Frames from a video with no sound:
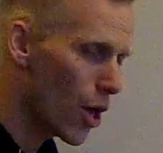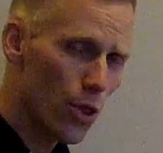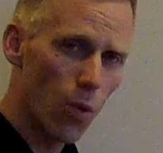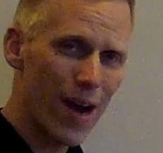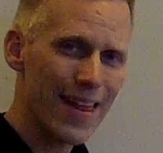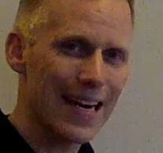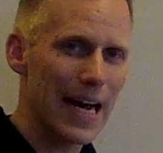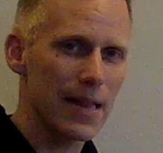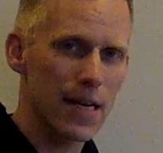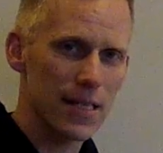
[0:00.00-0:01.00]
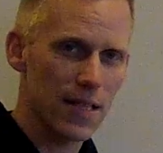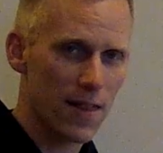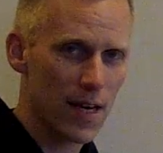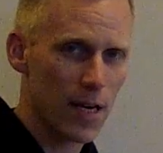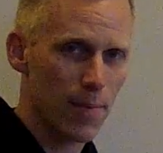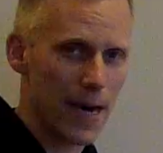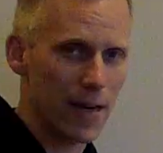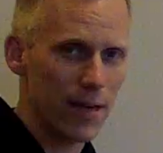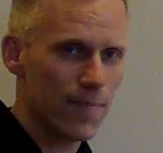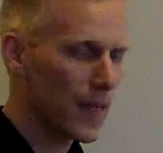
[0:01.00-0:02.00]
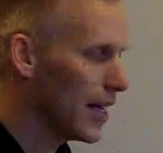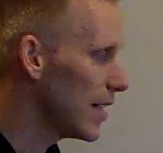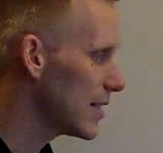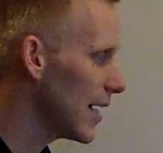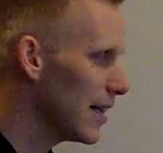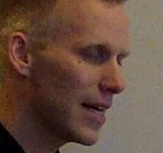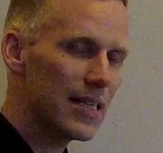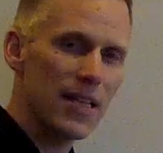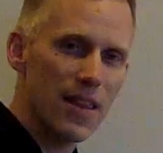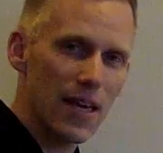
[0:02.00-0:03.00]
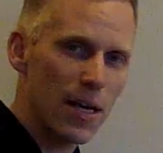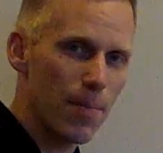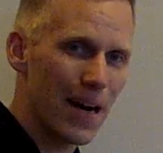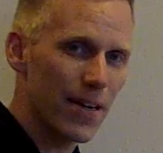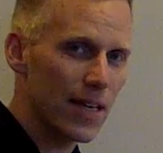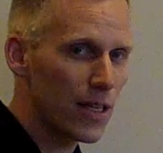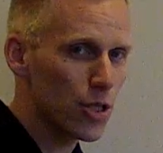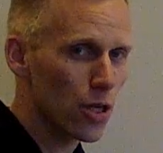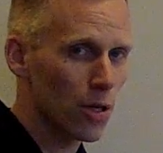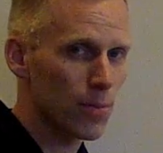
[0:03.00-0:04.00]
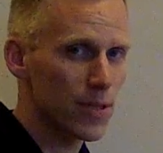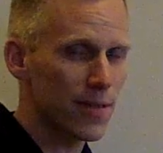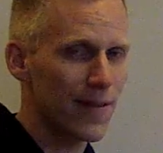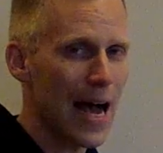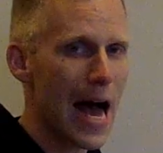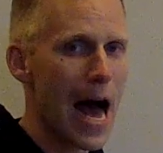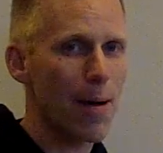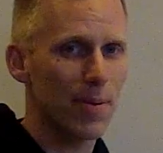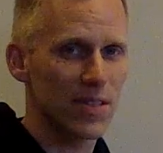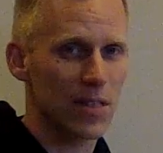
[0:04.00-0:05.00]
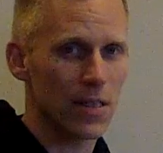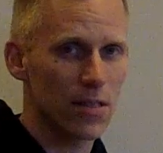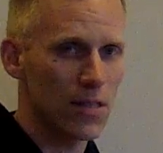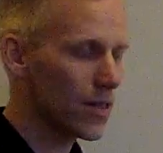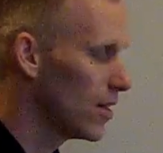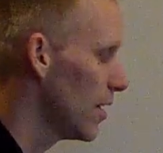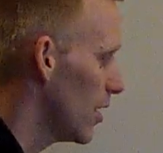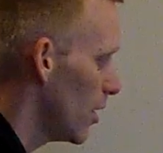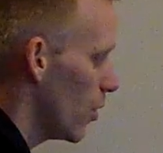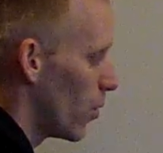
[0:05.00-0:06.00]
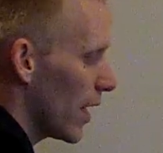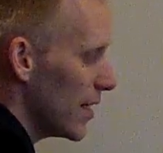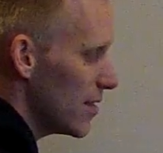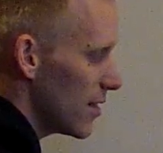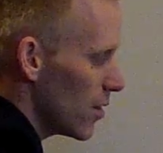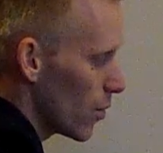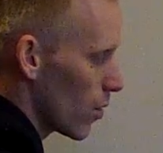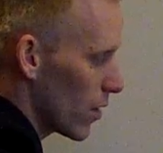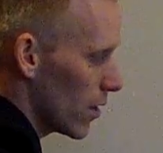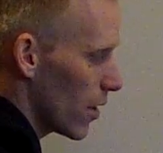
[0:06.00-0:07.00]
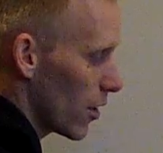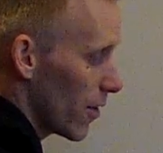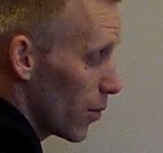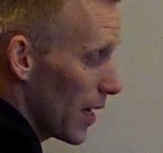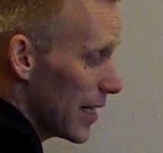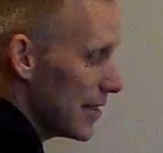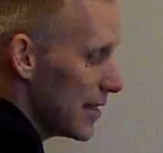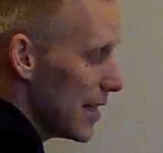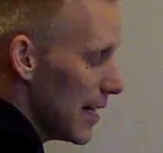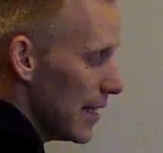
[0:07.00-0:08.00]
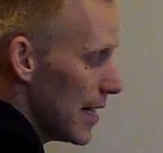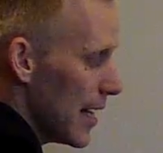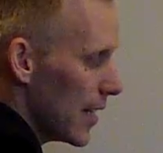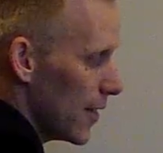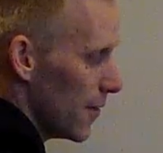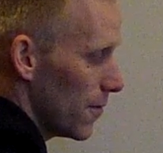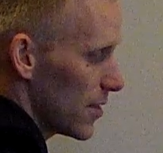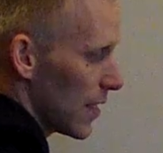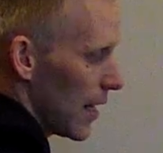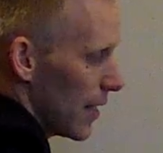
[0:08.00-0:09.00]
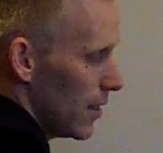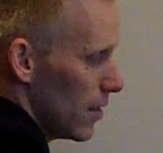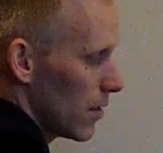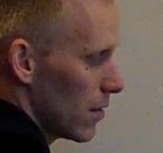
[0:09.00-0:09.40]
The way that I like to think about it is I like to think about it in terms of opposites. When I see the word, or when I see a negative sign,